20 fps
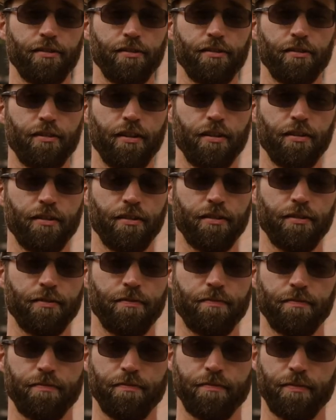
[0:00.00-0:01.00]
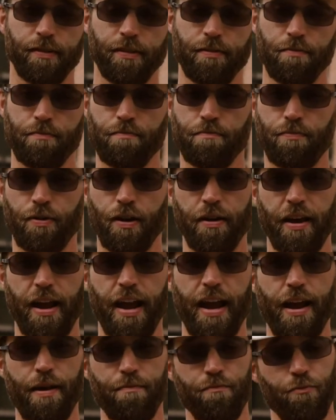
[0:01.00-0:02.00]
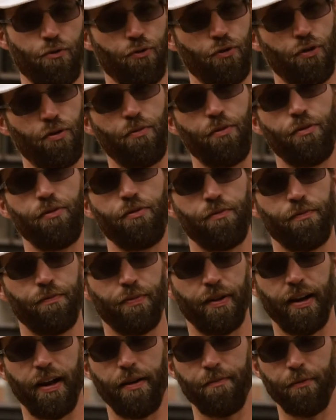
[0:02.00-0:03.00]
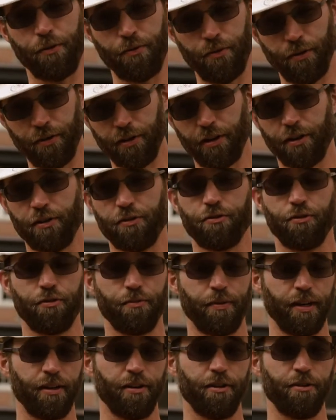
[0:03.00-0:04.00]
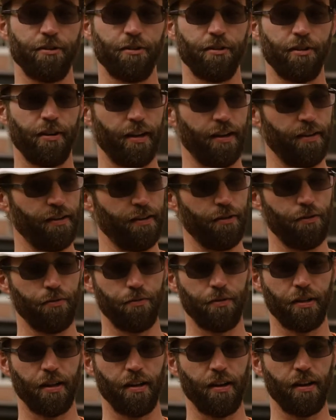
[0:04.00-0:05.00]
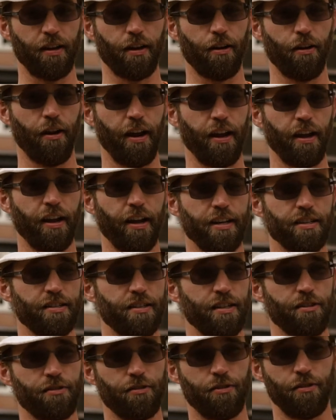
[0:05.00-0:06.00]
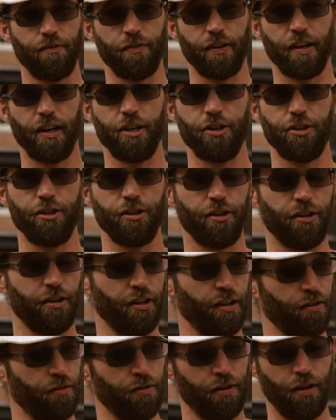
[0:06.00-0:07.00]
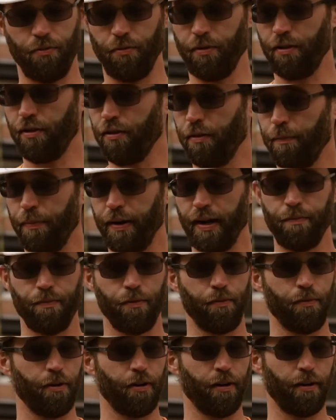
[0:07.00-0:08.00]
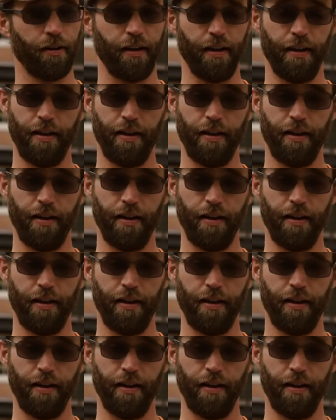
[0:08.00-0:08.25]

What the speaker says: a little on the probably abnormal, but I'm the quality control manager and I dealt with getting our AISC certification and dealt with all the paperwork.